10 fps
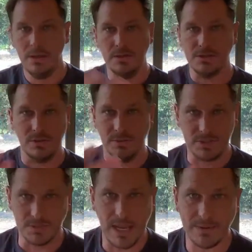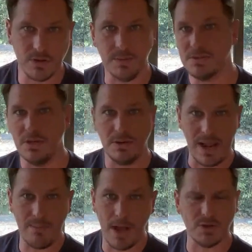TypeScript so you can
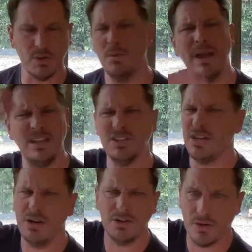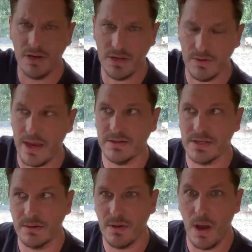add modules. Well, my engineers are going to do that. It's
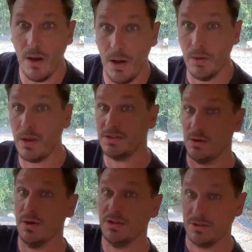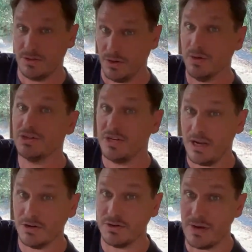like, okay, so your
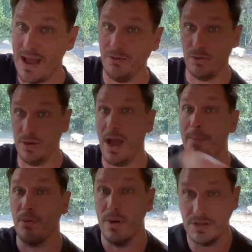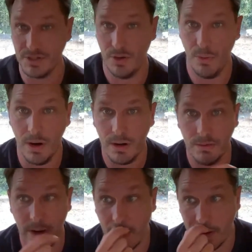engineers are now doing operational work,
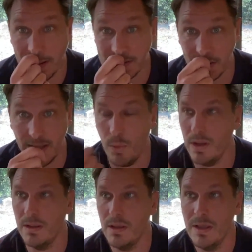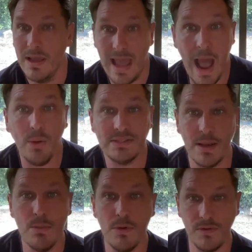right? Okay, so like how is
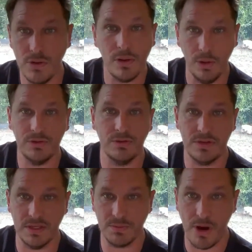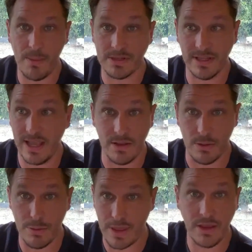that moving you closer to this promised land that
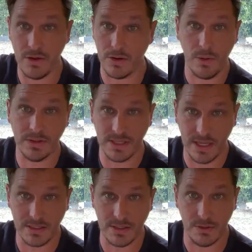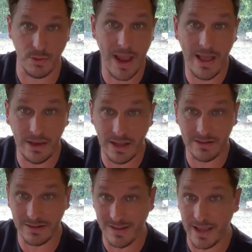you think you're going to get to? The reality
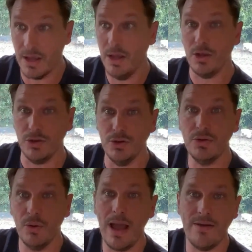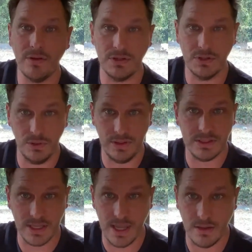is like you don't have good tooling
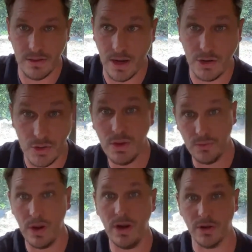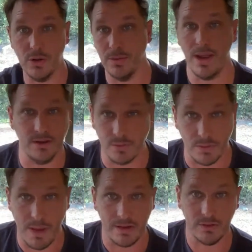to get you there. You can run on Kubernetes with
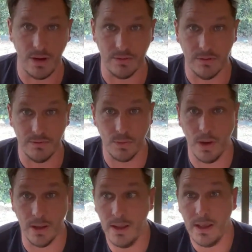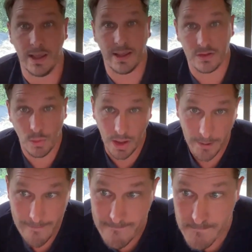Massdriver if you want. And guess
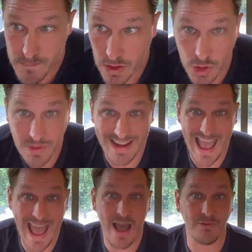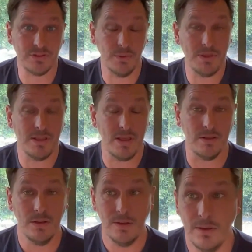what? You can have something
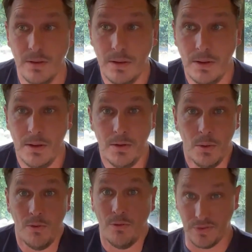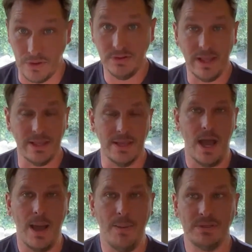that feels like
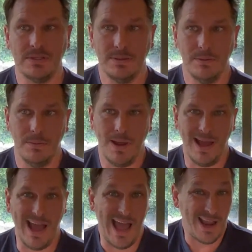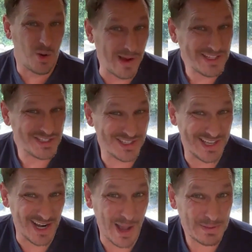GitOps. I question
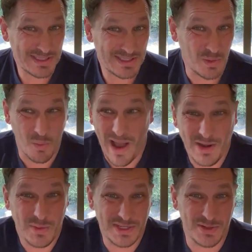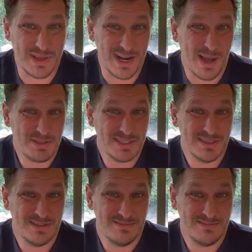GitOps. Why do we do GitOps?